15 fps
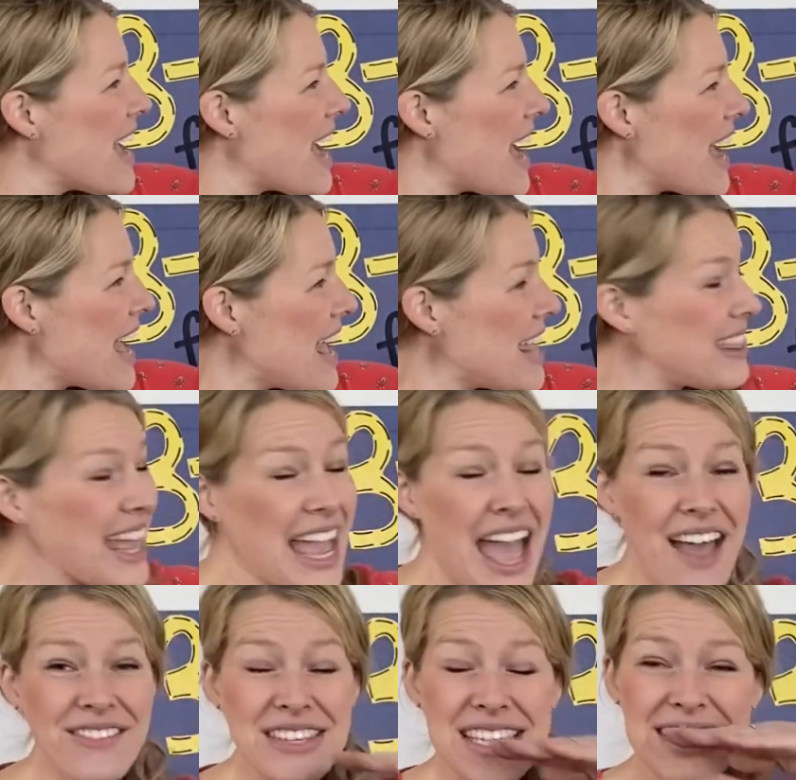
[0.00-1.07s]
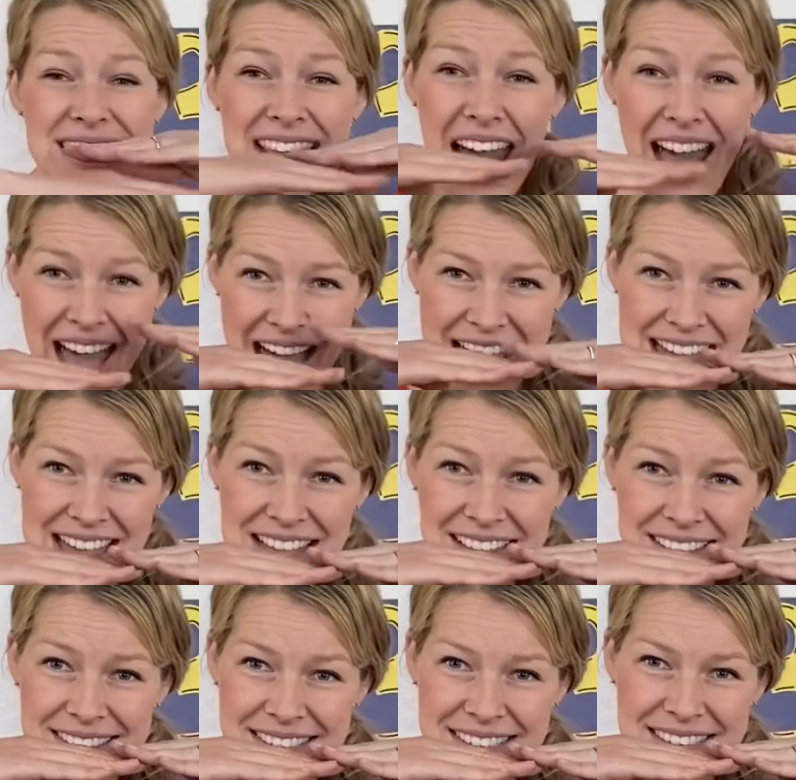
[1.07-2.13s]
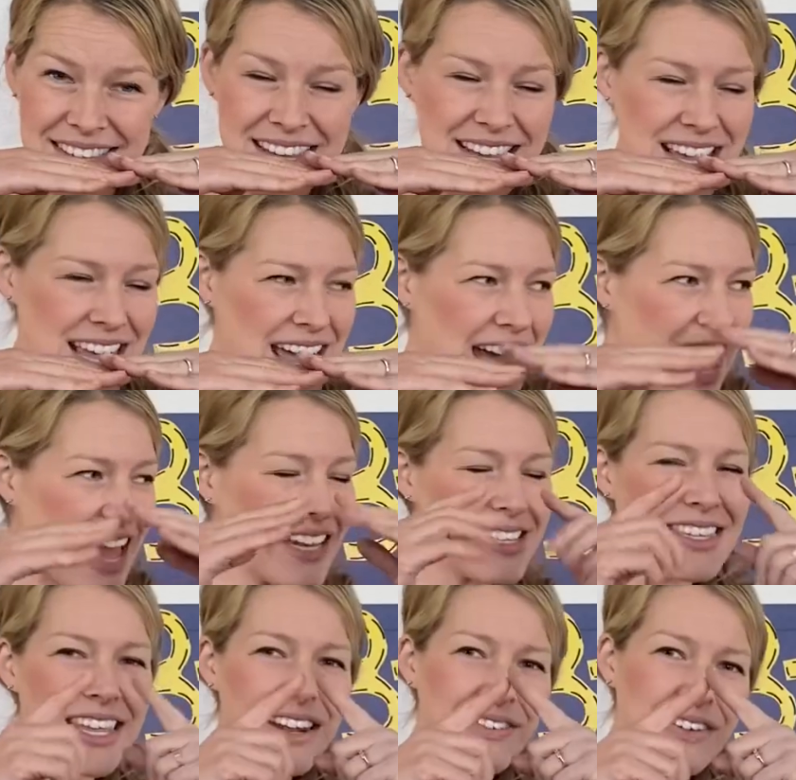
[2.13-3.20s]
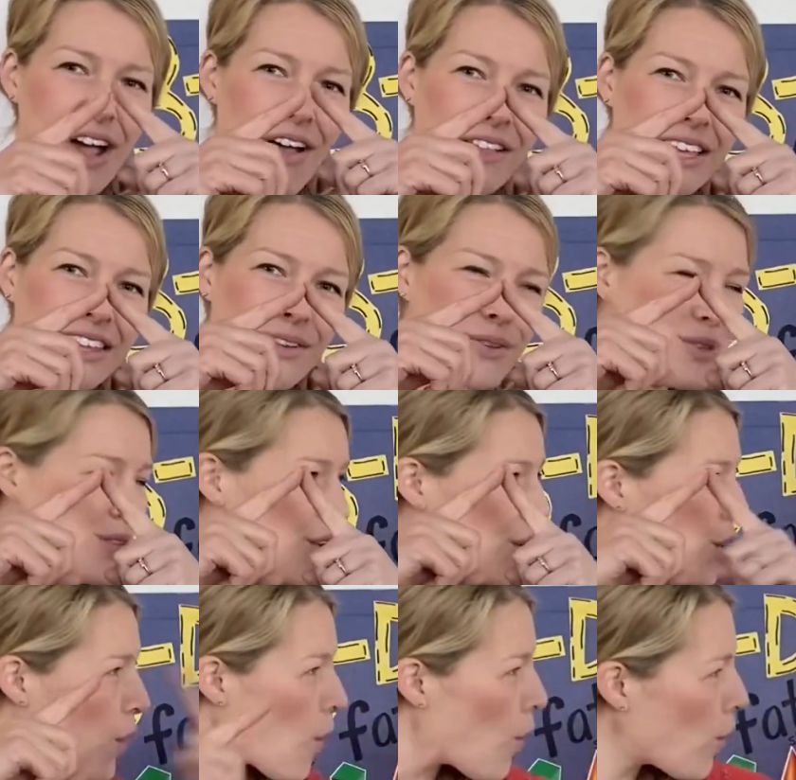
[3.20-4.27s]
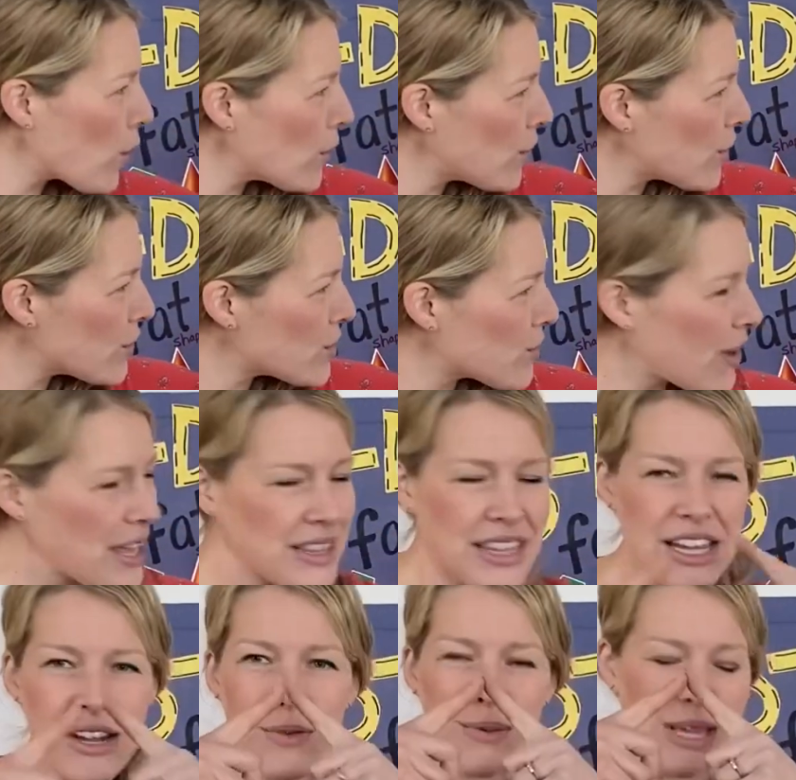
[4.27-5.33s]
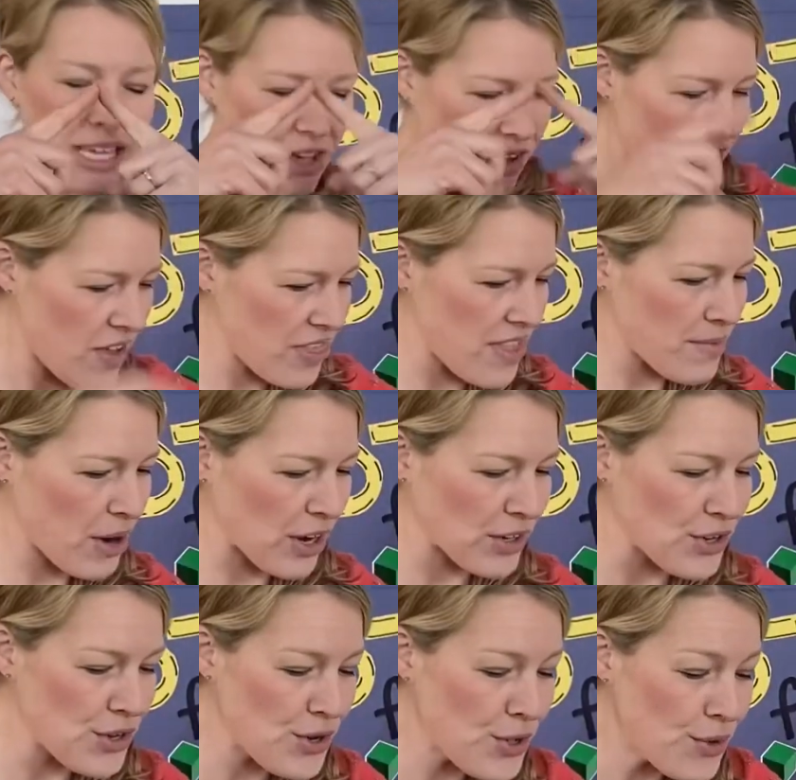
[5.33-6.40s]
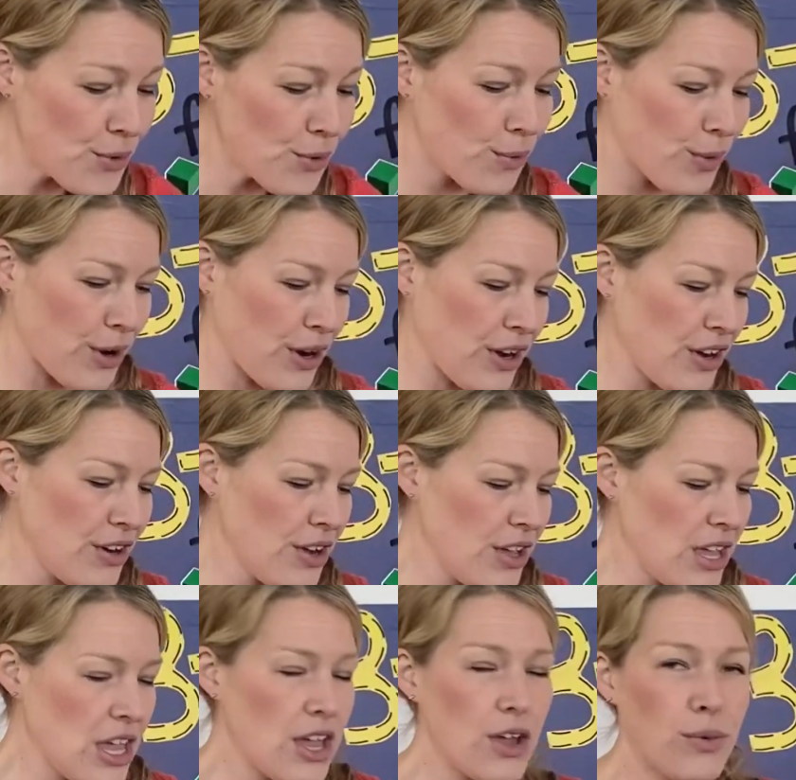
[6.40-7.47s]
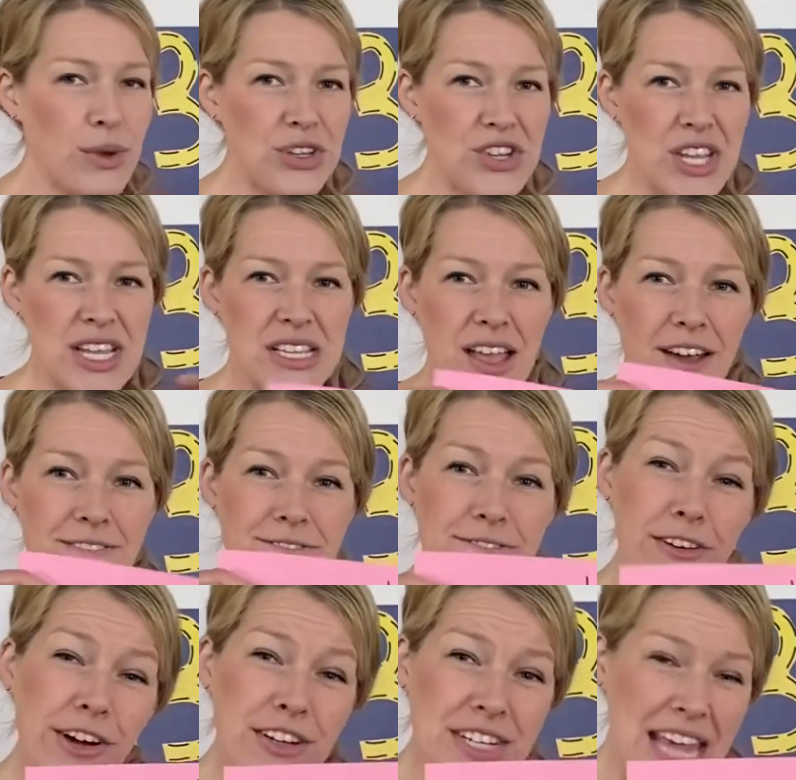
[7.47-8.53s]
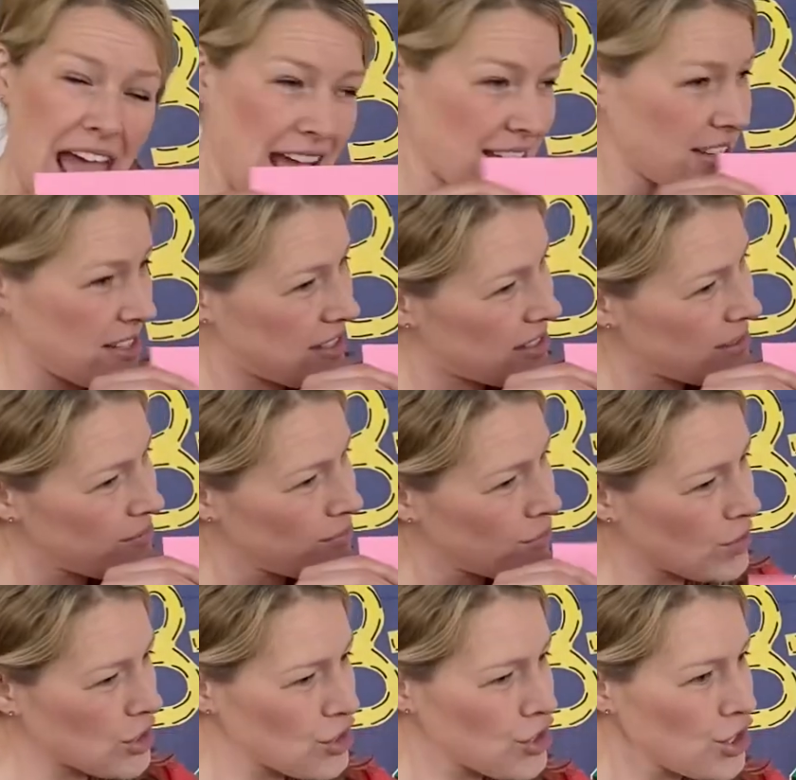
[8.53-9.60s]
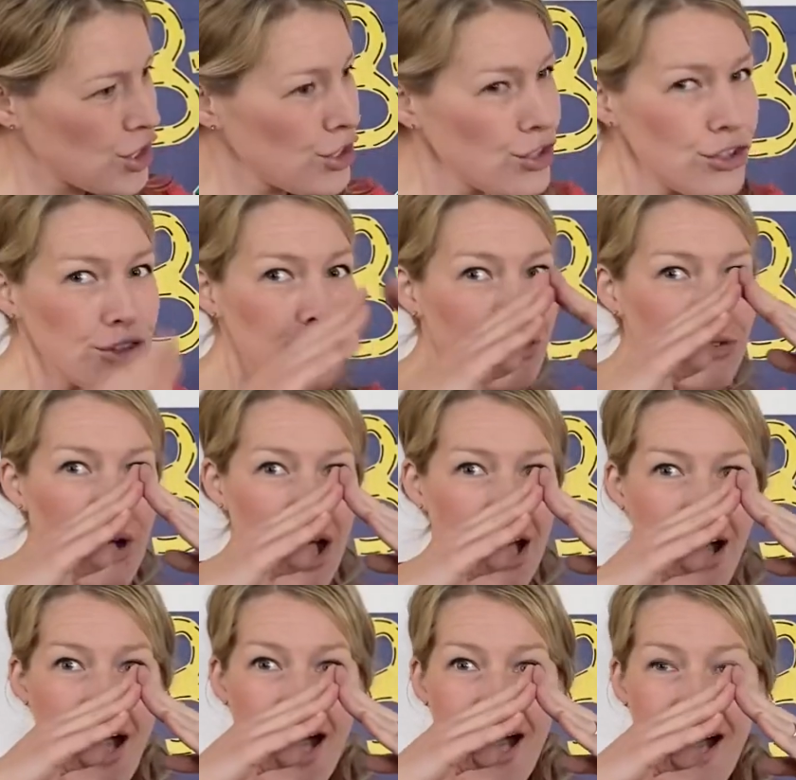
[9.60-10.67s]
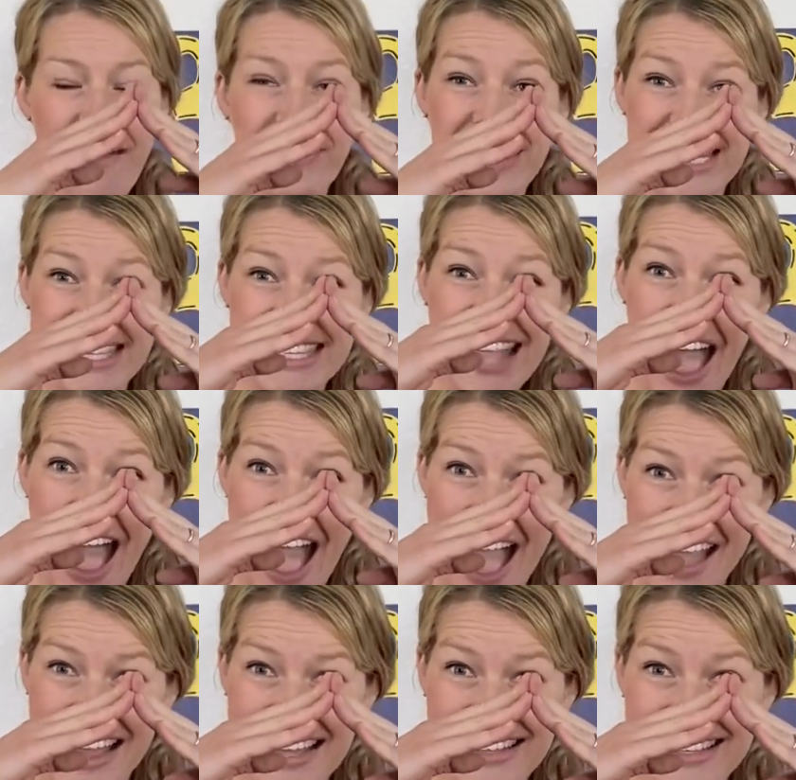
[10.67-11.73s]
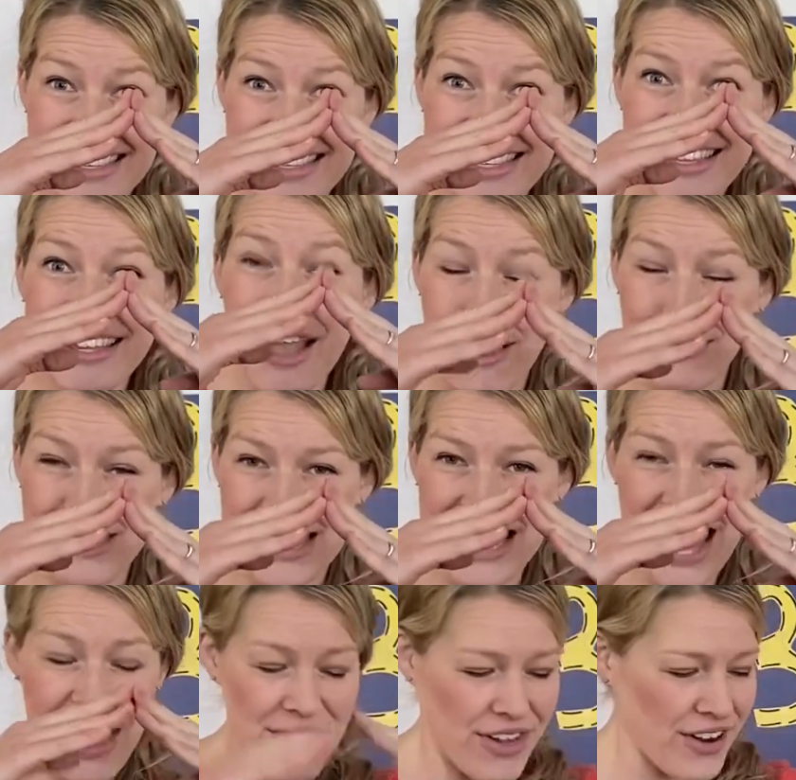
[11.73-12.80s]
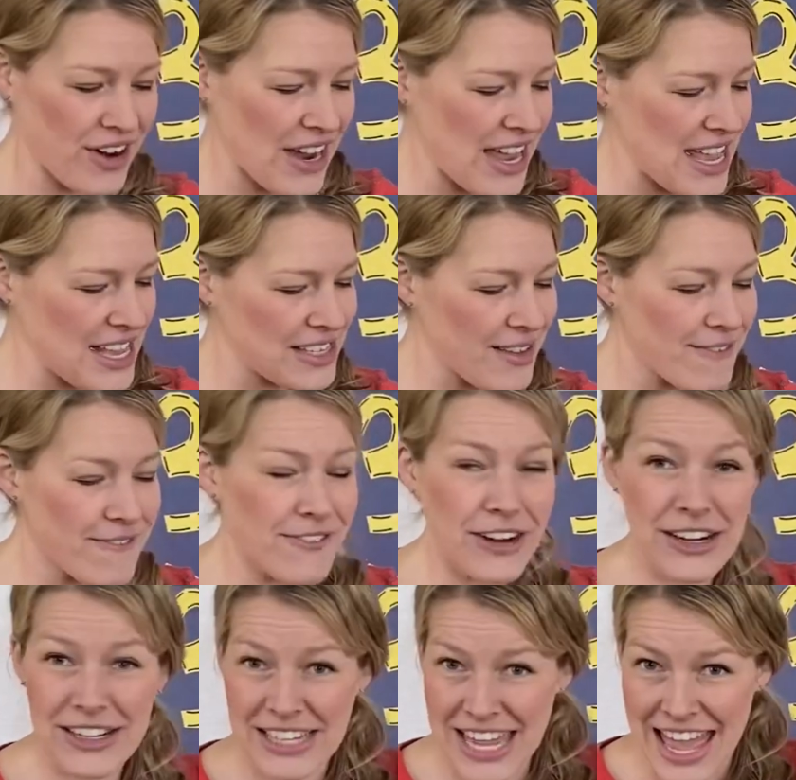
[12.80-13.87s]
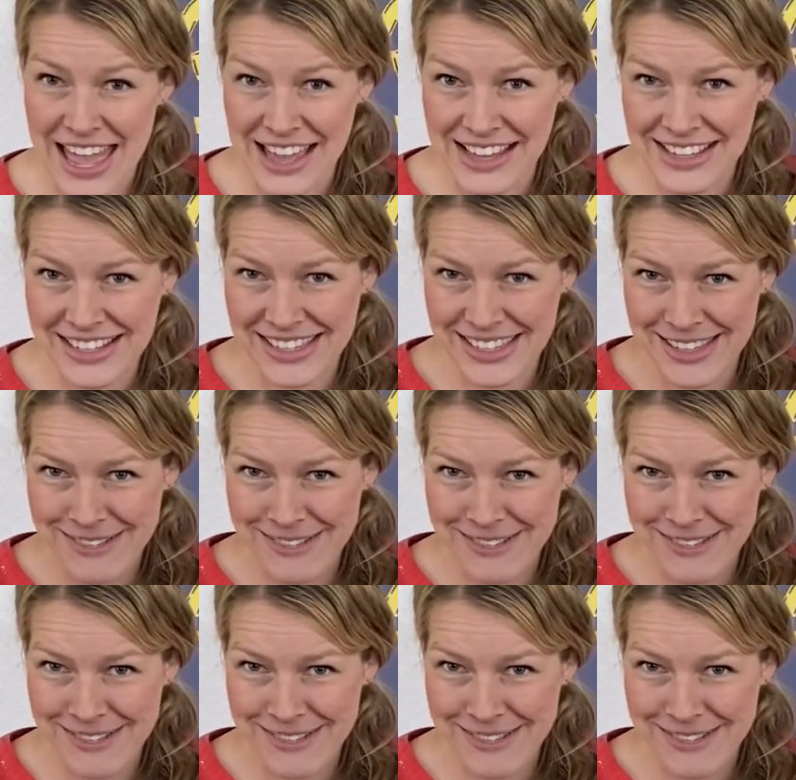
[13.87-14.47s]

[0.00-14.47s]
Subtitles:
And they have sides, and instead of calling those corners right there, we called them our new word, which is a vertex, where two of the sides come together, is a vertex.